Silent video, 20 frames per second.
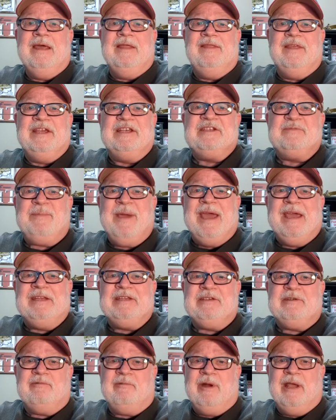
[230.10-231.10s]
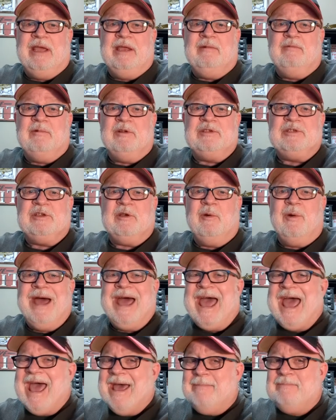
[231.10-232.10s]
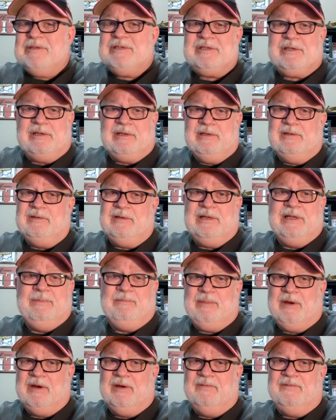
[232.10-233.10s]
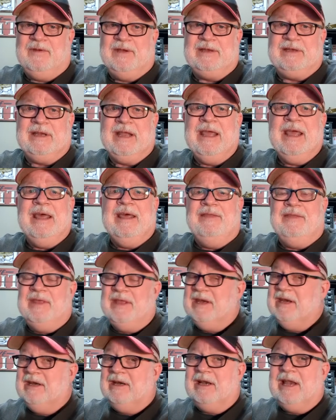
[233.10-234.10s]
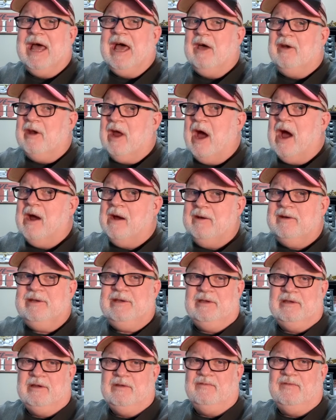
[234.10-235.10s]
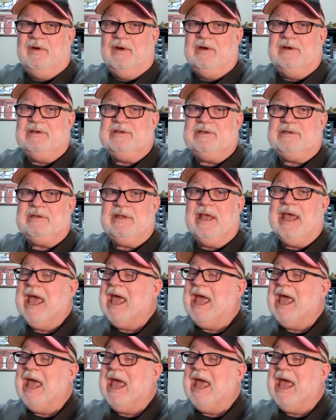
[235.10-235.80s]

The expansion rate was so absolutely perfect that it allowed our universe,